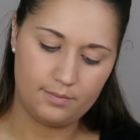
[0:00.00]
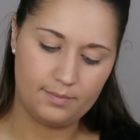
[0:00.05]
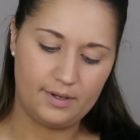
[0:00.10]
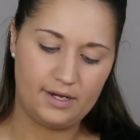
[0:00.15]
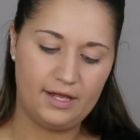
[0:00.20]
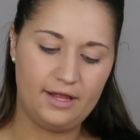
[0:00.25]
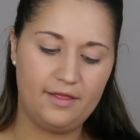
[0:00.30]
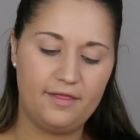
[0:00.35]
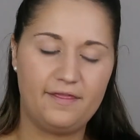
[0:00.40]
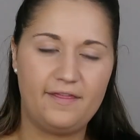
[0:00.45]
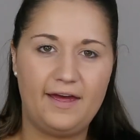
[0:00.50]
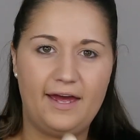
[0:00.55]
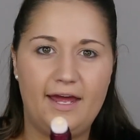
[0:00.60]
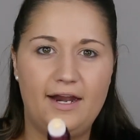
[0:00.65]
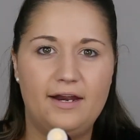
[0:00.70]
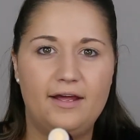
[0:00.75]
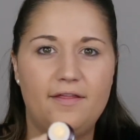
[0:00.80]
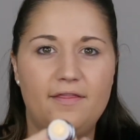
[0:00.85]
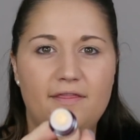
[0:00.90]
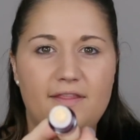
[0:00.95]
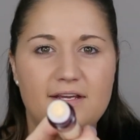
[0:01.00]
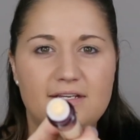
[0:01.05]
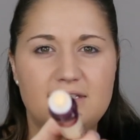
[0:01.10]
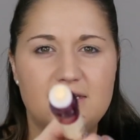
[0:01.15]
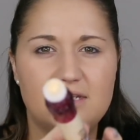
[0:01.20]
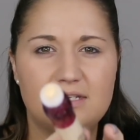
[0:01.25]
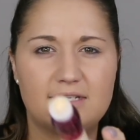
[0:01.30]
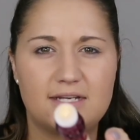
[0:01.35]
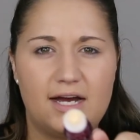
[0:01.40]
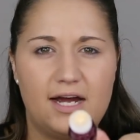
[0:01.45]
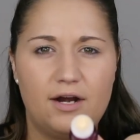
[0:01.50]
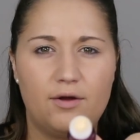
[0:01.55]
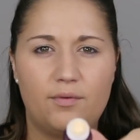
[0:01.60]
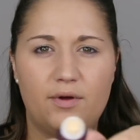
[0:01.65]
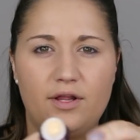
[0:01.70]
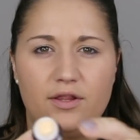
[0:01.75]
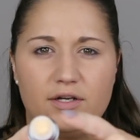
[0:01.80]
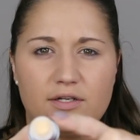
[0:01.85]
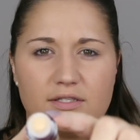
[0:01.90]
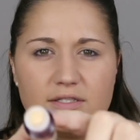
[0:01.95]
but then this is kind of
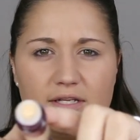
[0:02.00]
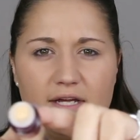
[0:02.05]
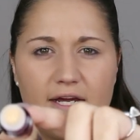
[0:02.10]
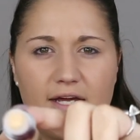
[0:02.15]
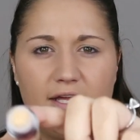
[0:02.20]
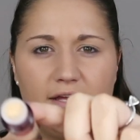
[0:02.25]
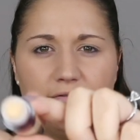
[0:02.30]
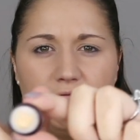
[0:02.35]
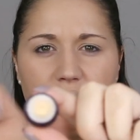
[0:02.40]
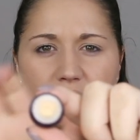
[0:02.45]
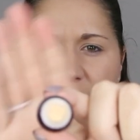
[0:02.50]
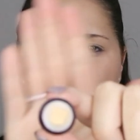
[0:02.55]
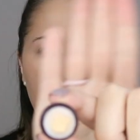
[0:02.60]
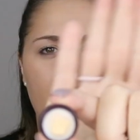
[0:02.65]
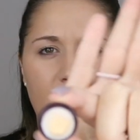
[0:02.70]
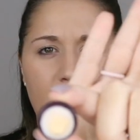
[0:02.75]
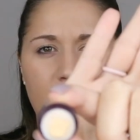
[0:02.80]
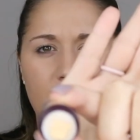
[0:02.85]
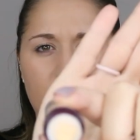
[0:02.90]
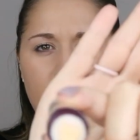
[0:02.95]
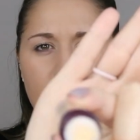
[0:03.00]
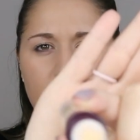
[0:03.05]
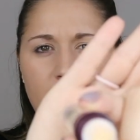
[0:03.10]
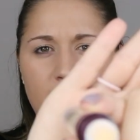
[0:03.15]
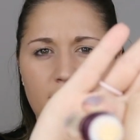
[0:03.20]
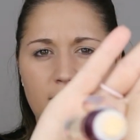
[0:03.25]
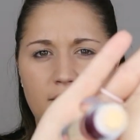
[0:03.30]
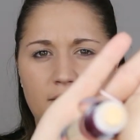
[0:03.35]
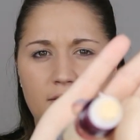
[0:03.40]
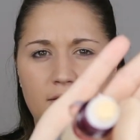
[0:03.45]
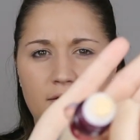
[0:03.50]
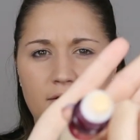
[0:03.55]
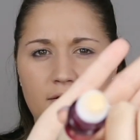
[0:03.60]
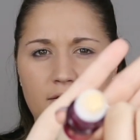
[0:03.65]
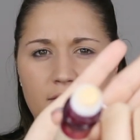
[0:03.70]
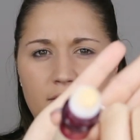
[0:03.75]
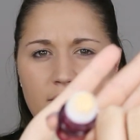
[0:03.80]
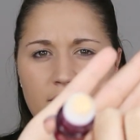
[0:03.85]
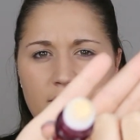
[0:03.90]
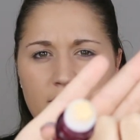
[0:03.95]
what it looks like if we can
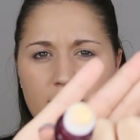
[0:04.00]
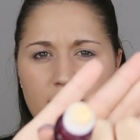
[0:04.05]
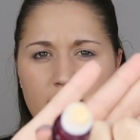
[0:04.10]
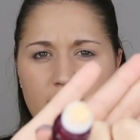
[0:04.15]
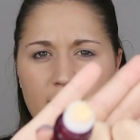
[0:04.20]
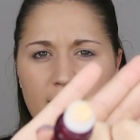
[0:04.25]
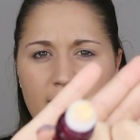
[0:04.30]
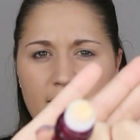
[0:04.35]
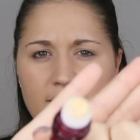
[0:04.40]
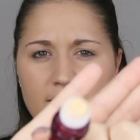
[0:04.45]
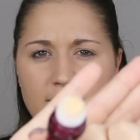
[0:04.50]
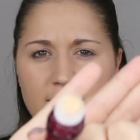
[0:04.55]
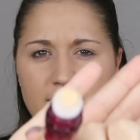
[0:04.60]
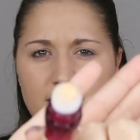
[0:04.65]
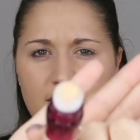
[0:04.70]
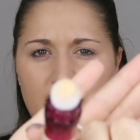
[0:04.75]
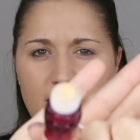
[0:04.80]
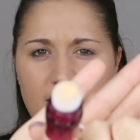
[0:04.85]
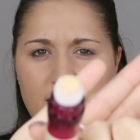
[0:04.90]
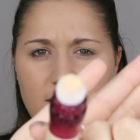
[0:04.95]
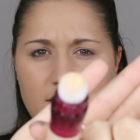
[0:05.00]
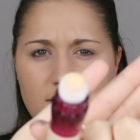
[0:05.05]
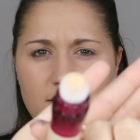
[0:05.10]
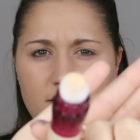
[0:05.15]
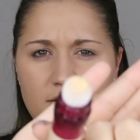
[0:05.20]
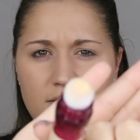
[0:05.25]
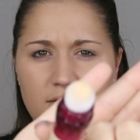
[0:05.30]
kind of see.